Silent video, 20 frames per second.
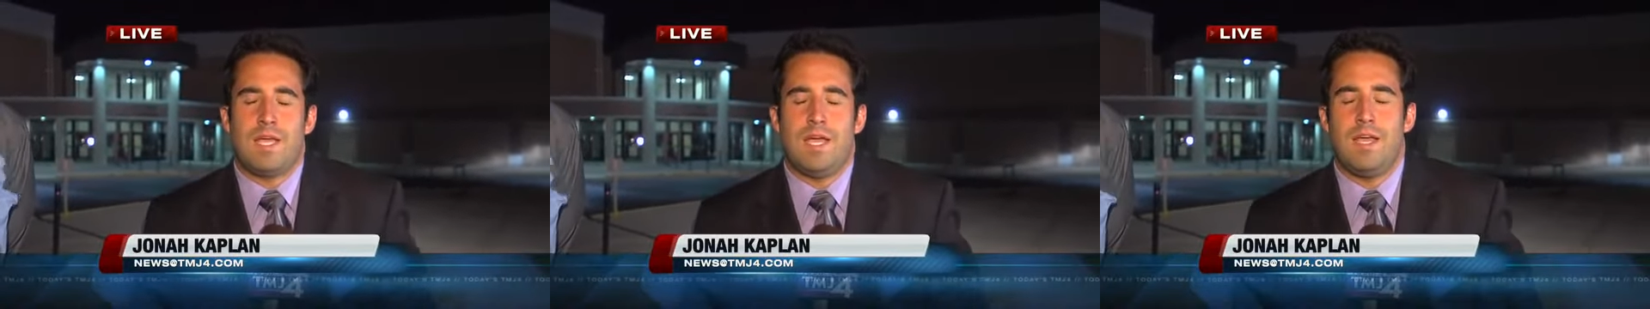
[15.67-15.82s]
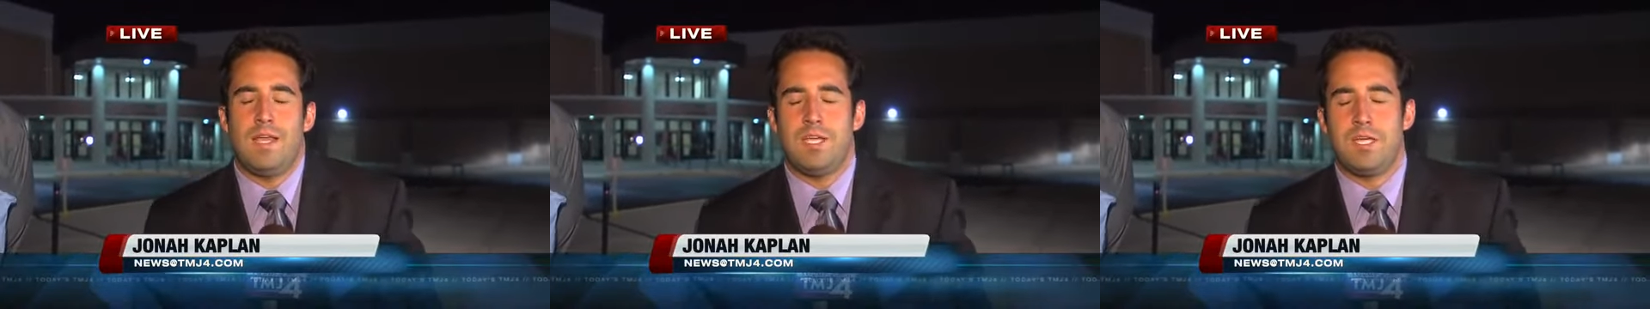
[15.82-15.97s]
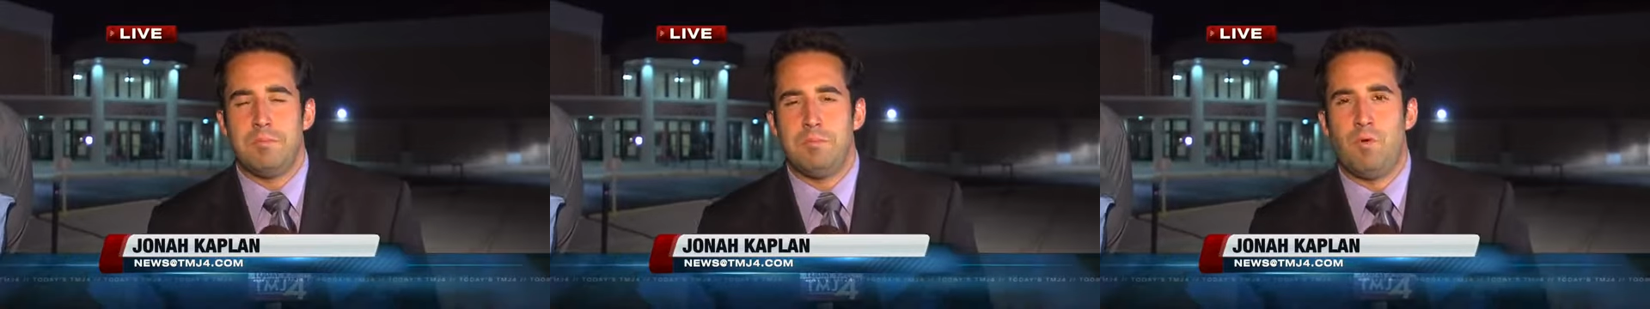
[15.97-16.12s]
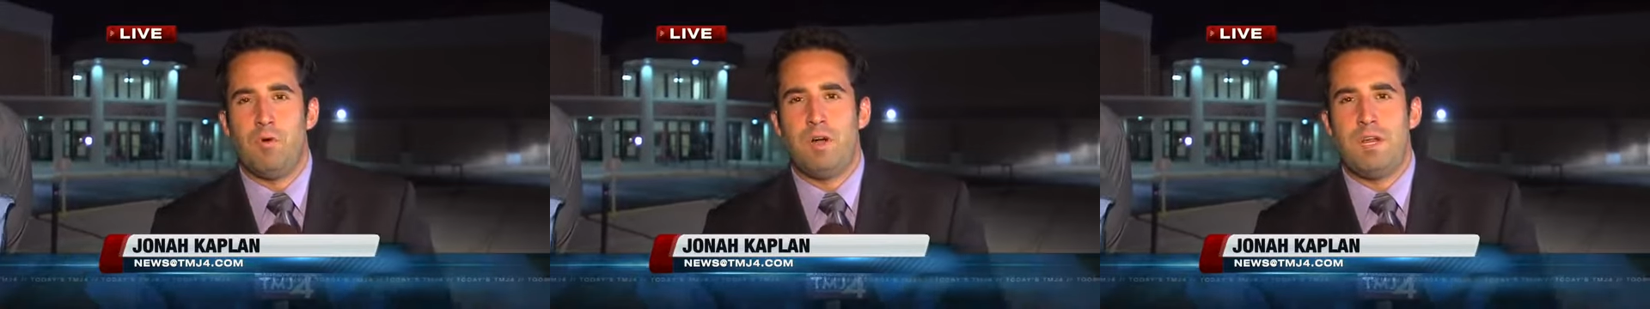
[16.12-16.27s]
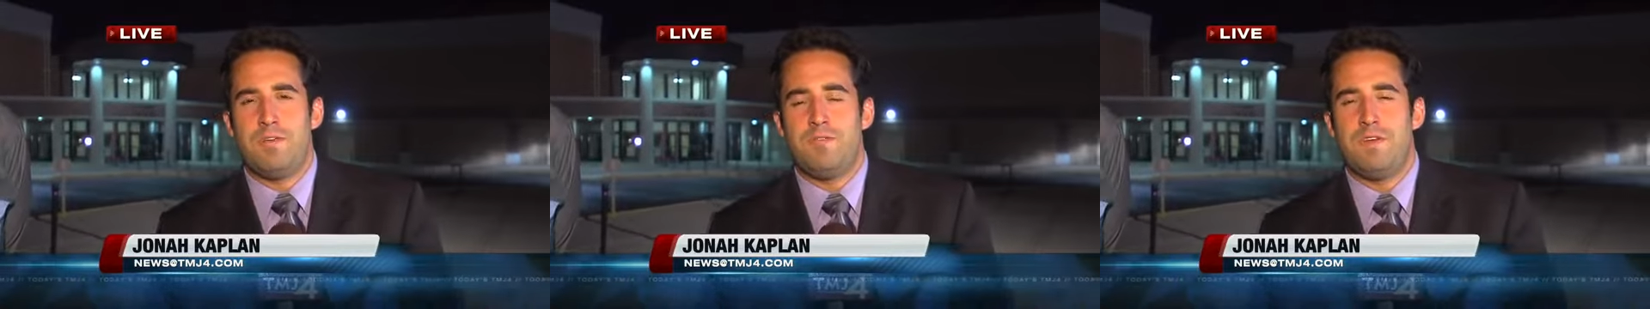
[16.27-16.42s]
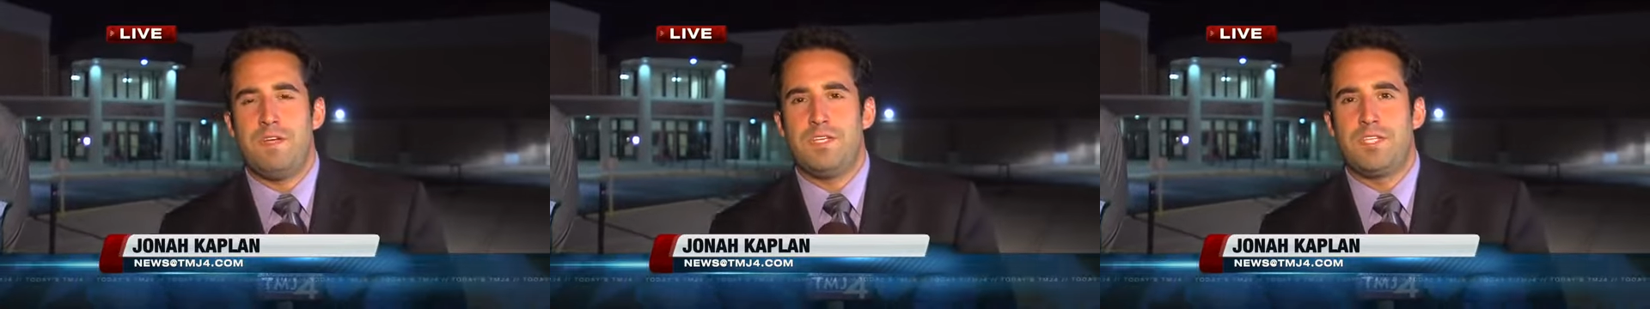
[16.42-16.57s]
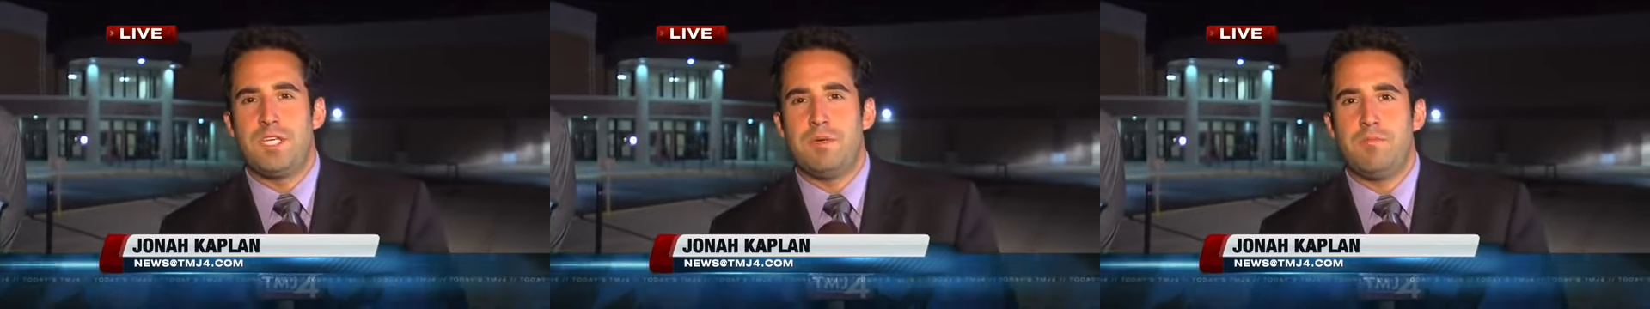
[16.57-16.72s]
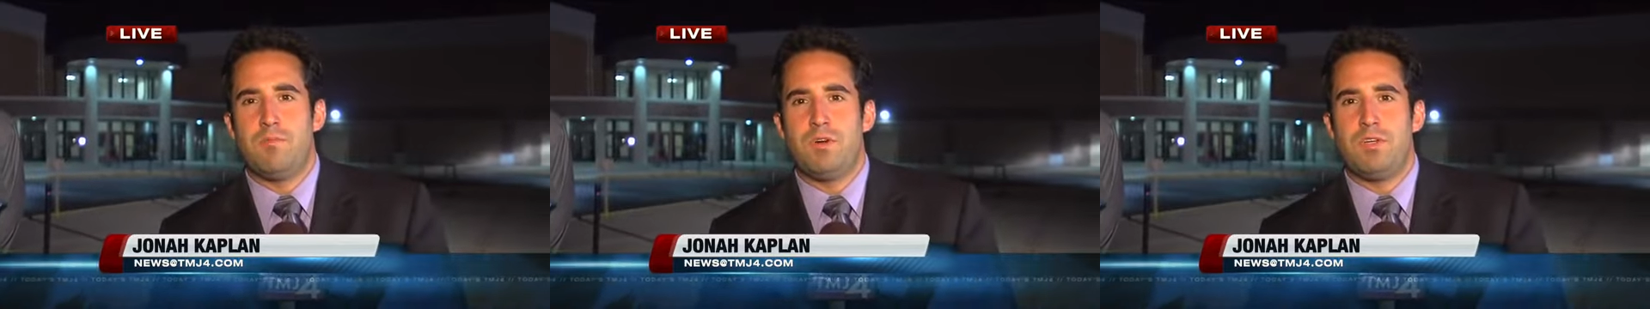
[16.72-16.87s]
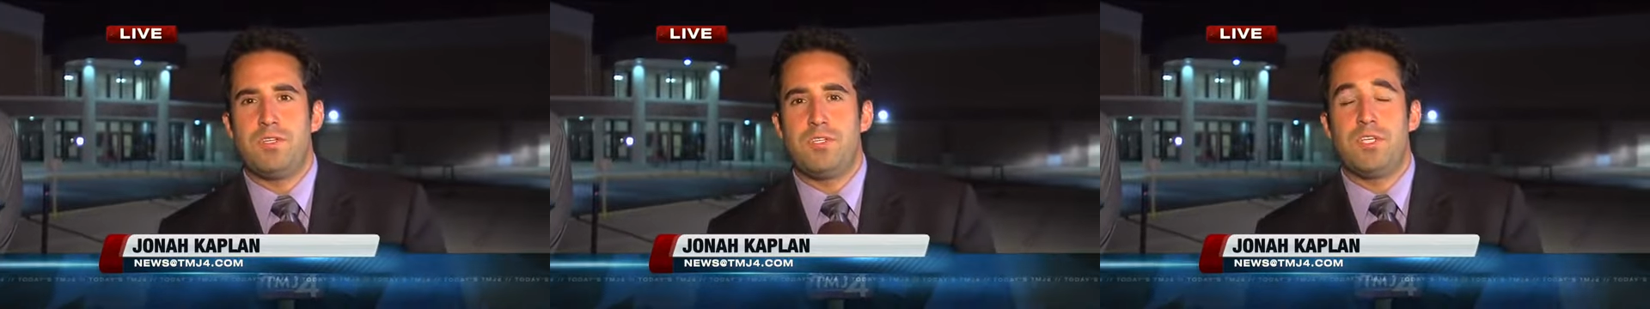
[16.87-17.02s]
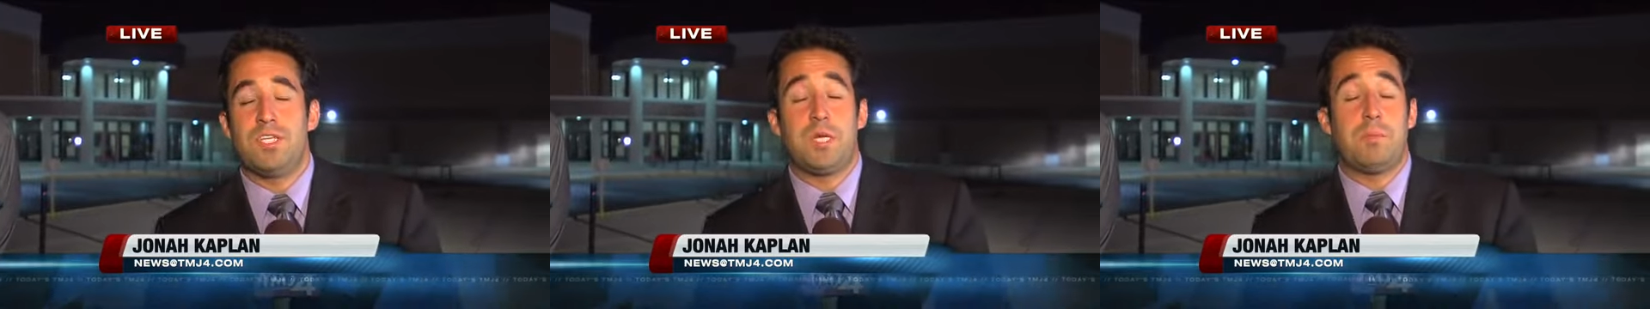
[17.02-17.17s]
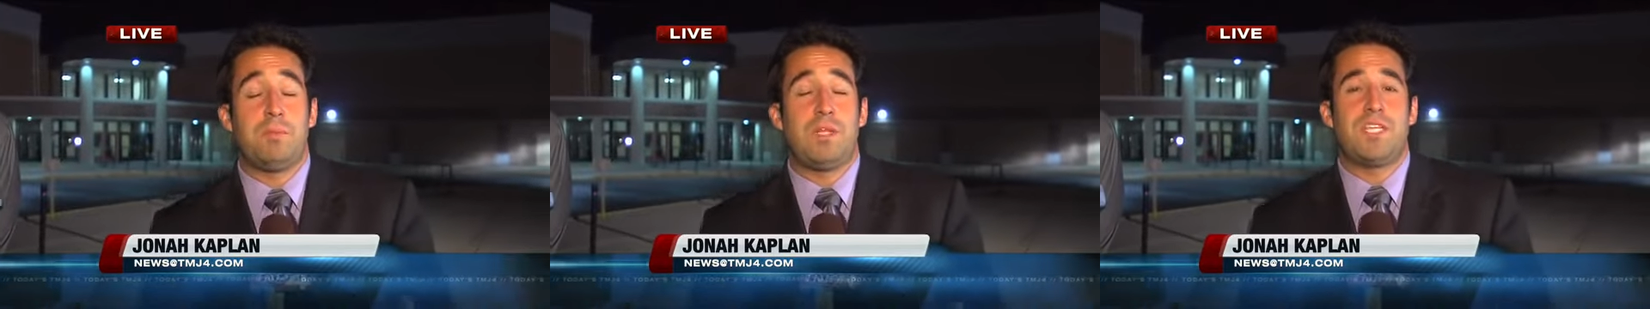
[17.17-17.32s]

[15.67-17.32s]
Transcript: Hey, good morning, Vince. Good morning, Susan.